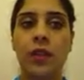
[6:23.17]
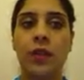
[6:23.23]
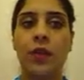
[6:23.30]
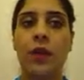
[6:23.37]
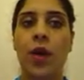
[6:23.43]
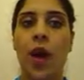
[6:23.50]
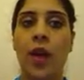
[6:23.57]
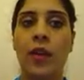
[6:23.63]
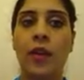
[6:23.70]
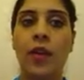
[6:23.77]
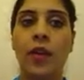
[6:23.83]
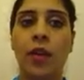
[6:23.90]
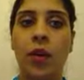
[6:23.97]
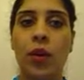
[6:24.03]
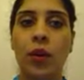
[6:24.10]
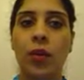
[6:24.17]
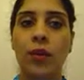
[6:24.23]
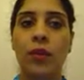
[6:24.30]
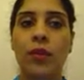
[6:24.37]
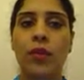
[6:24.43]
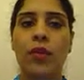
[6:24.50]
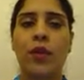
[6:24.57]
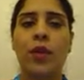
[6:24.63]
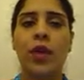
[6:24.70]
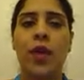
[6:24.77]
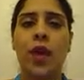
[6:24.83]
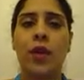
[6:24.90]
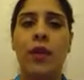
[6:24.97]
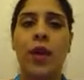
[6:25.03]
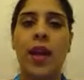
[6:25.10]
the right clothes for
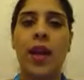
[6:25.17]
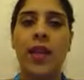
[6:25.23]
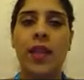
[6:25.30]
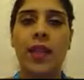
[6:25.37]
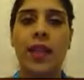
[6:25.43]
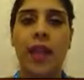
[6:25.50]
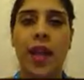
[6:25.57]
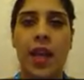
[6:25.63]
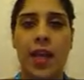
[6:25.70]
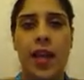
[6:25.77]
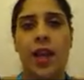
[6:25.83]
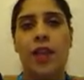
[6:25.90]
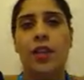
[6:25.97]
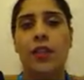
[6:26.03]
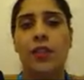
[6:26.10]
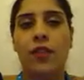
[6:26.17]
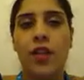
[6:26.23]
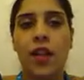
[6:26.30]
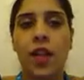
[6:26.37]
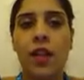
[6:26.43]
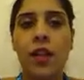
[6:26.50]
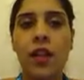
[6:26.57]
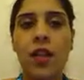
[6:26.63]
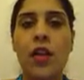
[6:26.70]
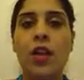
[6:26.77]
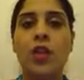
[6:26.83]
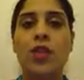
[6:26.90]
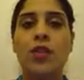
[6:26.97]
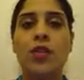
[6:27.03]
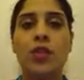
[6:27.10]
a rainy day. It feels
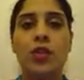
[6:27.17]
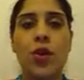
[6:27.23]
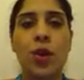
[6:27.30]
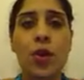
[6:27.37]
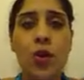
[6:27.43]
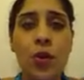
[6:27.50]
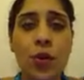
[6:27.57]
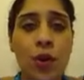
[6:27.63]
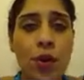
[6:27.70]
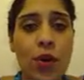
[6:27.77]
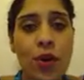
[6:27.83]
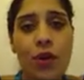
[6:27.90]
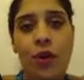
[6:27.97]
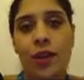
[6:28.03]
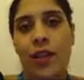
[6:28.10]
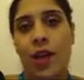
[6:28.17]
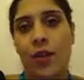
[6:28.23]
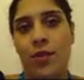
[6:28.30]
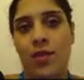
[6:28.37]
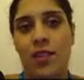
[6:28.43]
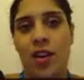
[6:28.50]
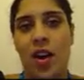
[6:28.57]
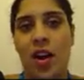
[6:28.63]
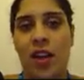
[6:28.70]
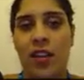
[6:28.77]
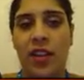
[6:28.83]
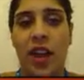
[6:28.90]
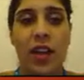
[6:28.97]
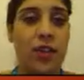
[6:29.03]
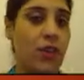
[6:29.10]
so cold outside
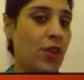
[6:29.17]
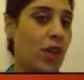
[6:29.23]
and you